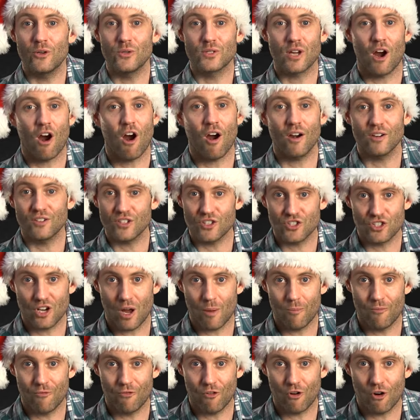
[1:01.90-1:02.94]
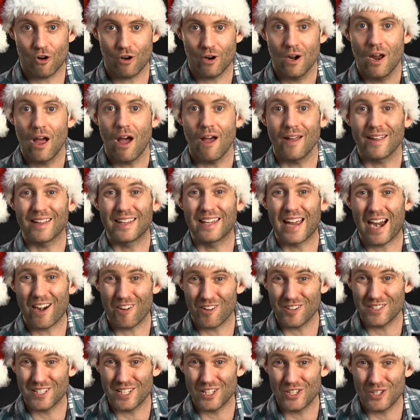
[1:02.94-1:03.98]
who's hard to shop for, I
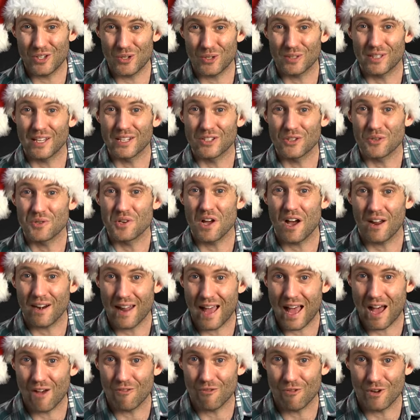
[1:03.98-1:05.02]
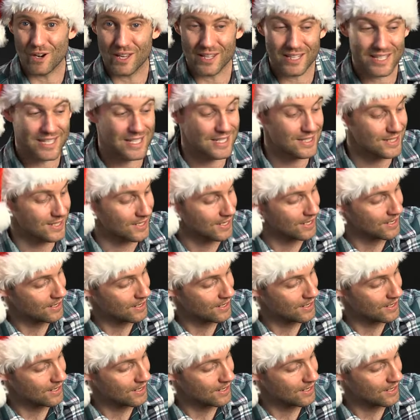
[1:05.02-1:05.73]
guarantee you they do not have one of these.